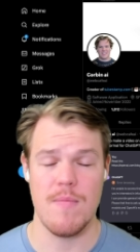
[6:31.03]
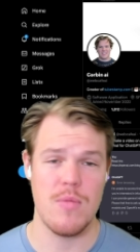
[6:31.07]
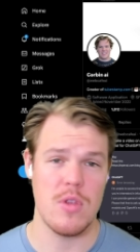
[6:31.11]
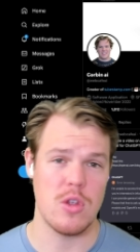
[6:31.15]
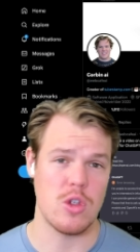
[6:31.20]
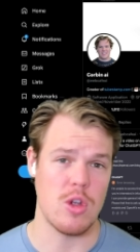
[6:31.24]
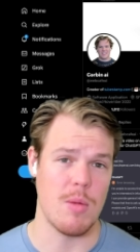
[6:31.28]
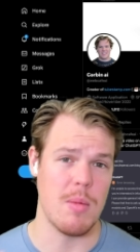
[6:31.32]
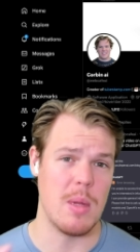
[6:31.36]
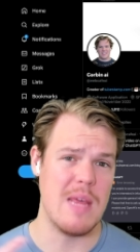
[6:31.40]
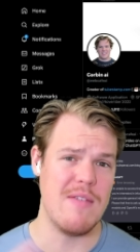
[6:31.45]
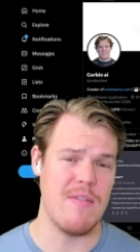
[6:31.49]

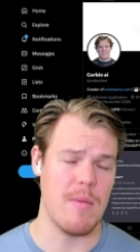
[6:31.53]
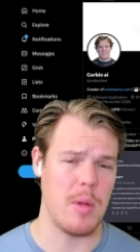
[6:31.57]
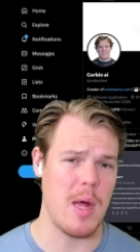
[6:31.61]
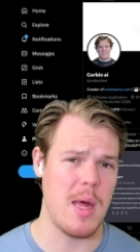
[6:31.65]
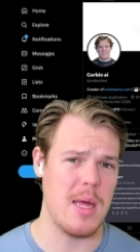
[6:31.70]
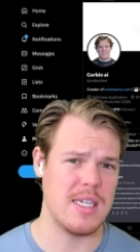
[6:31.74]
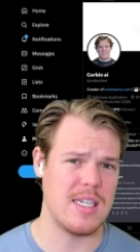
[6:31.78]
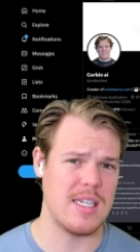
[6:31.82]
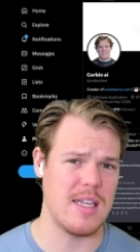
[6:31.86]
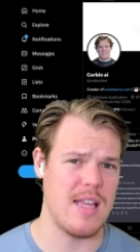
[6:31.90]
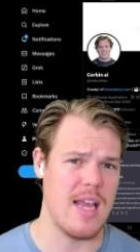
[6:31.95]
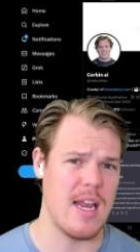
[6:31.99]
So I'm going to leave a
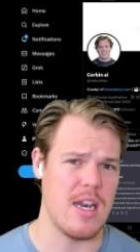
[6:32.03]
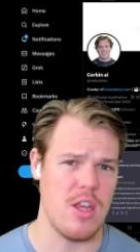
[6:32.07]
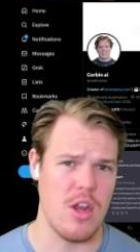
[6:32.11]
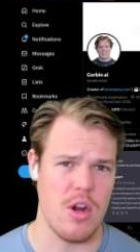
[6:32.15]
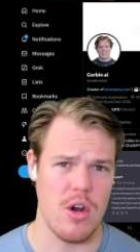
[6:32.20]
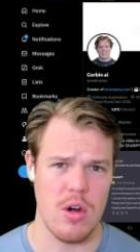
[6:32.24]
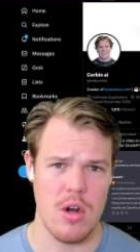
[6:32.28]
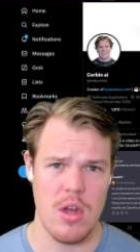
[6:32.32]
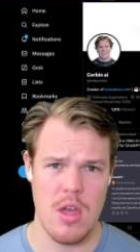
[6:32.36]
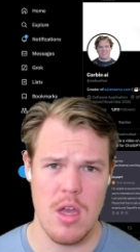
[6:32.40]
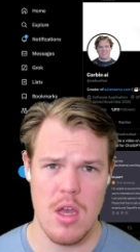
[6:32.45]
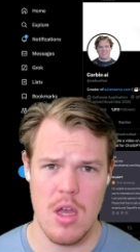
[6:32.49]
playlist at the end
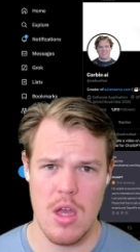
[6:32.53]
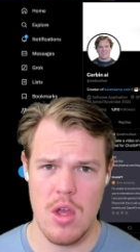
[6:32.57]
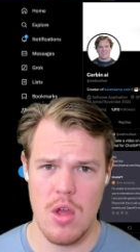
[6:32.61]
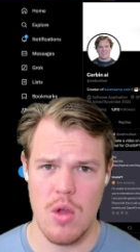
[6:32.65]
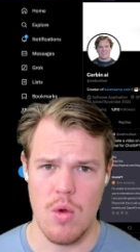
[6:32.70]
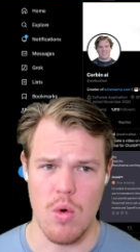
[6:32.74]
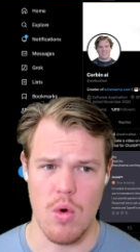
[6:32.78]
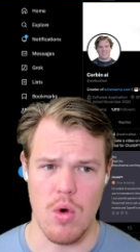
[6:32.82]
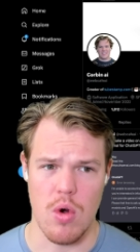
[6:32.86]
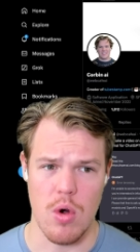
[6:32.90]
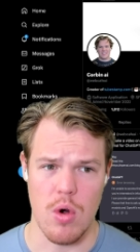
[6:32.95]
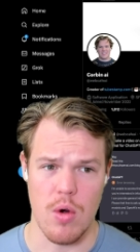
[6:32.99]
here,
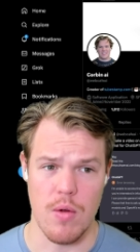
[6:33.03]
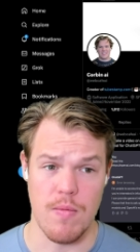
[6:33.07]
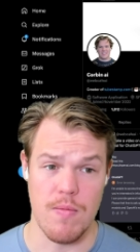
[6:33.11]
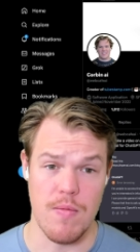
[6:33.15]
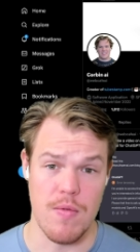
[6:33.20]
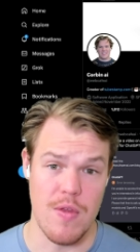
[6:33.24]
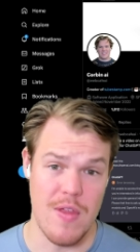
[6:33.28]
or